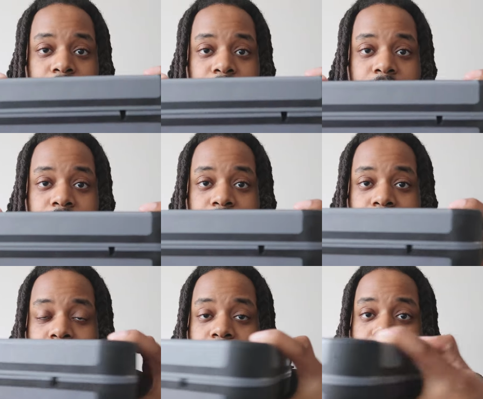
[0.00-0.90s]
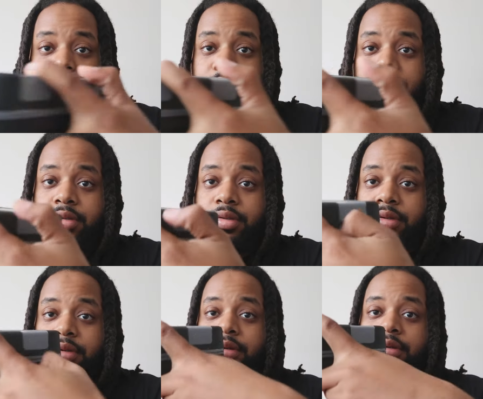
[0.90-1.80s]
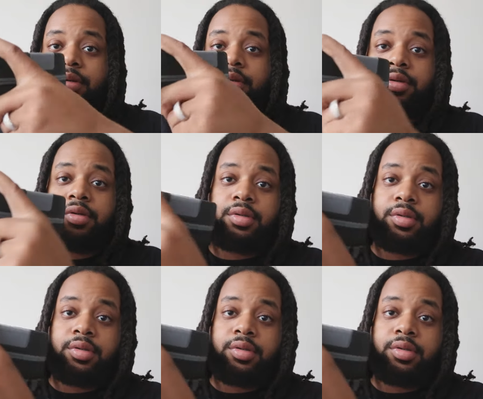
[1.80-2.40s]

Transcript: (no one is talking)